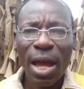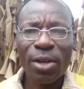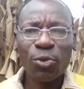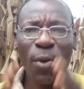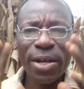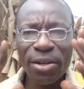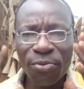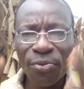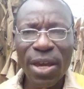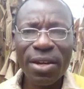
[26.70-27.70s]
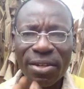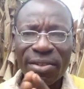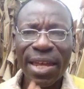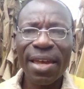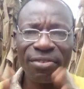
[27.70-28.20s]
and you are in a very
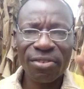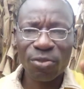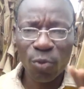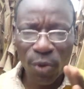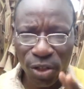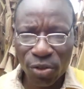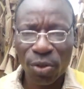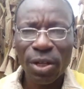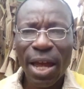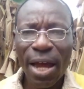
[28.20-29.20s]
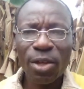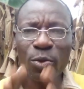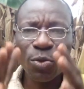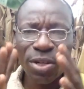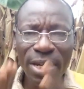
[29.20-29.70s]
dire situation and
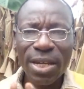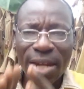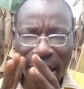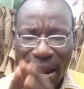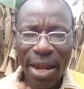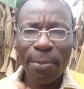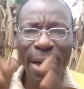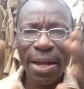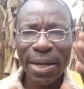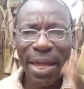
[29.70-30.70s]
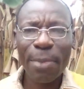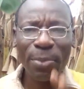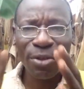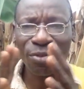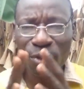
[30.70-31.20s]
you need help and help
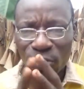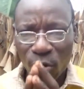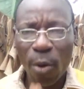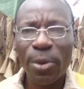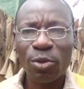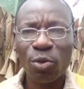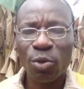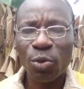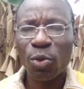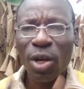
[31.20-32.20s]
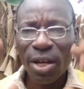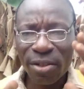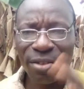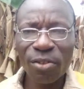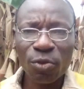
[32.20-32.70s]
is not coming to you,
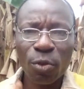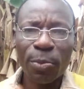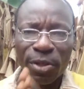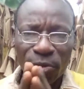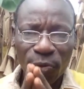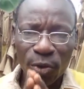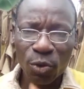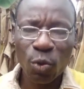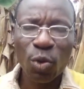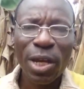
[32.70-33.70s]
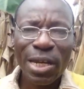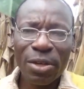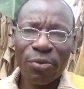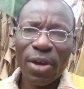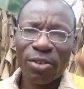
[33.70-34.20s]
this soap is for you.
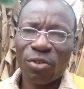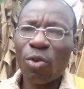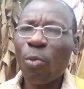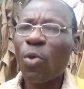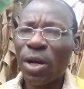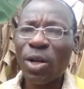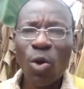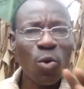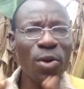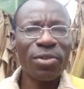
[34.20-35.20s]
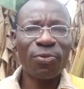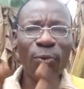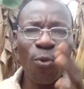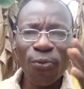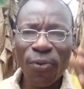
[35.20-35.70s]
If you are someone
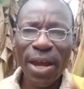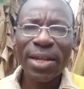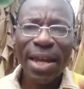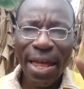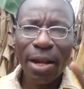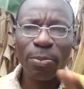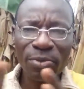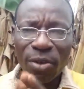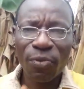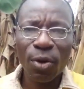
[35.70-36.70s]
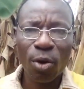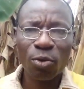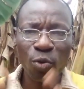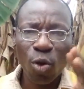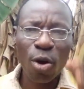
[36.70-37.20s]
who find help
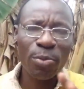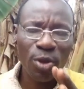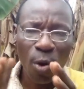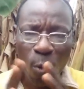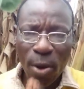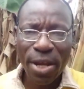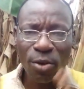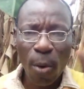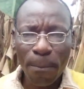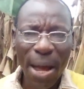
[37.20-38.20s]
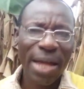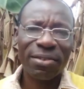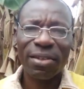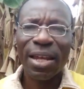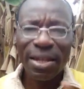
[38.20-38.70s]
difficult to come your way, your
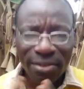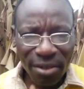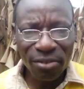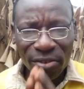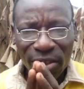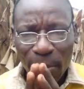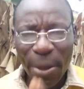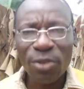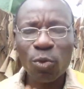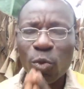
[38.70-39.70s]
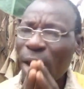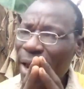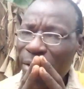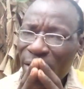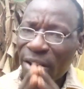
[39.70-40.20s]
path, this
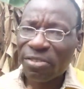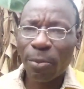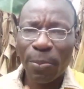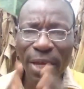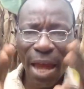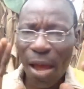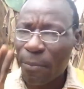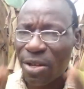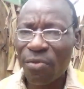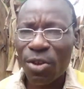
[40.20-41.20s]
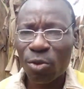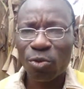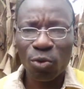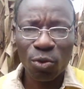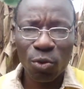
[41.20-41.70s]
particular recipe I am giving you
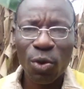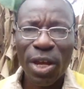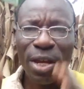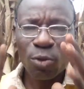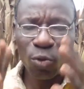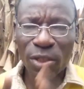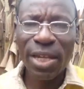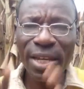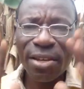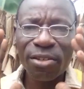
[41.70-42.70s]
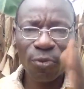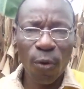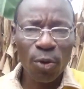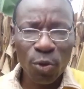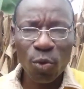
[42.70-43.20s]
to you today is
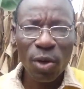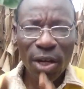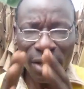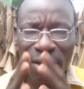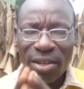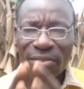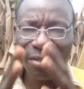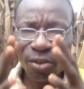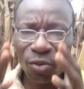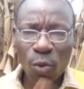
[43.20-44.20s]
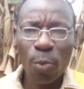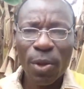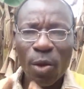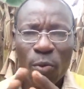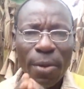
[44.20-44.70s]
for you. This soap
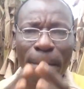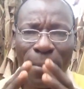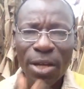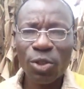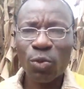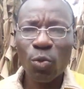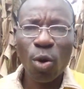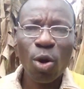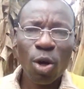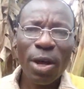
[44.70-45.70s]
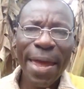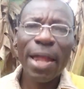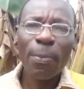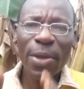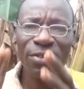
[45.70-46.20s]
will make sure
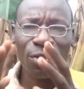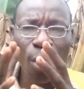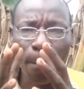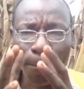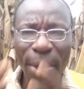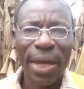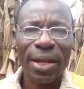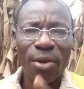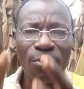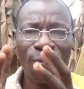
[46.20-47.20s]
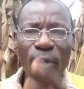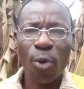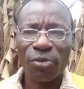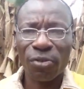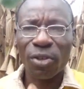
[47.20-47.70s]
help is compelled,
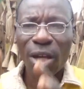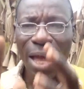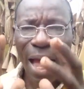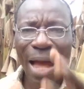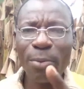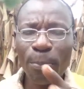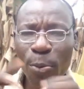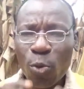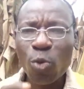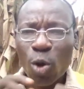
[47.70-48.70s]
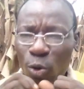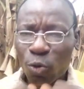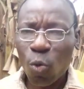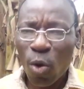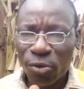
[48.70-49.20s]
forced, and pulled
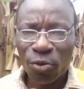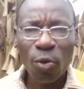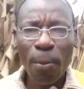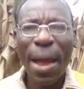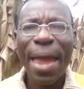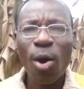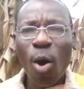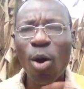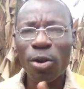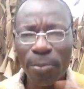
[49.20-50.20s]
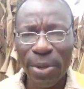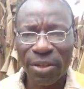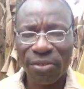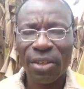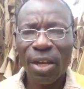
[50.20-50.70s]
towards you by all
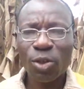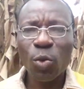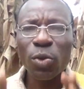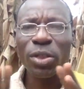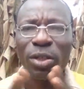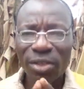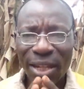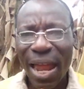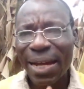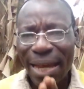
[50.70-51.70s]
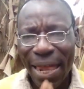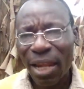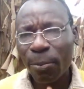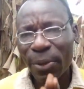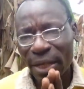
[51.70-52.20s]
means. You will not lack
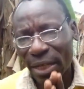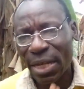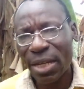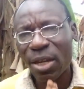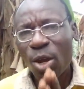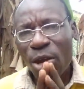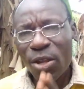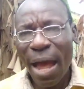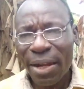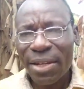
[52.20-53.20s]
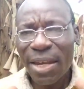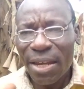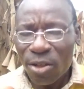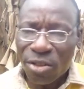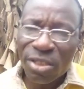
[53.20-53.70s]
help again. And
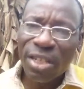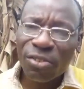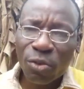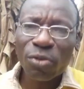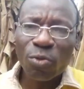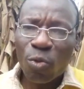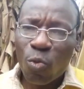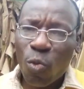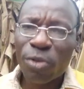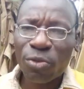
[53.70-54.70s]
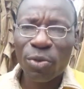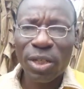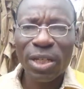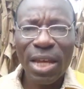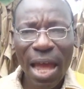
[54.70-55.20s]
this what you
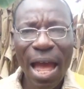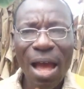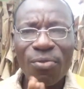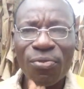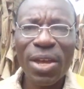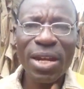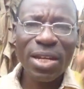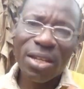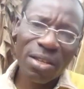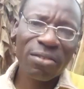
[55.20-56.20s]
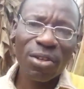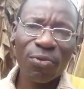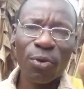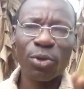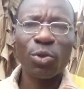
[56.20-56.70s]
need are very easy
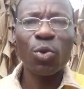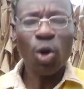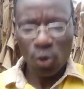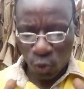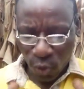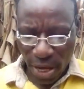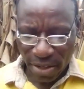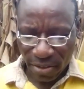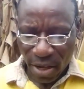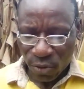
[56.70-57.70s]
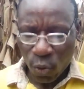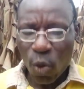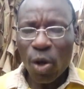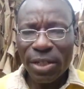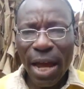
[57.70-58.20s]
for you to get. So
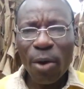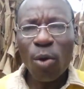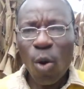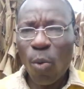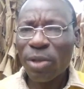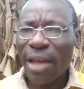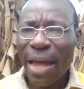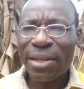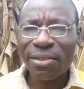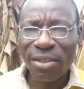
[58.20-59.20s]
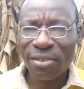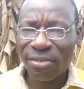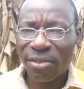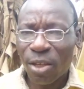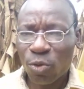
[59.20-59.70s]
now, what are the
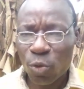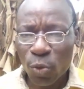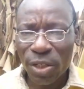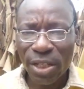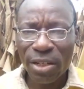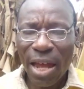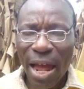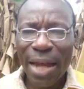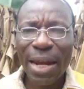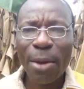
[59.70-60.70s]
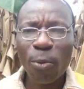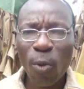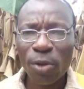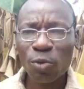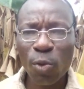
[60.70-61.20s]
things you need? And I
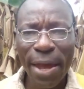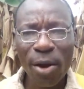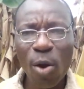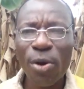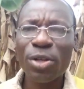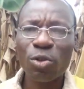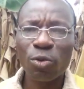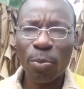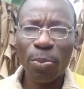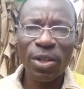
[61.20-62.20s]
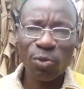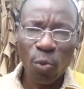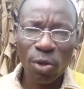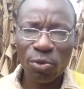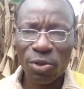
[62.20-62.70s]
want to encourage you to please
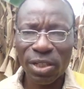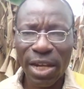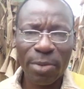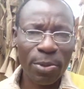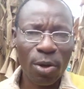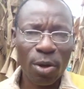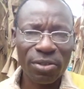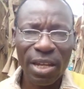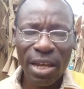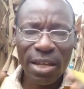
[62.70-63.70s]
watch to the end, because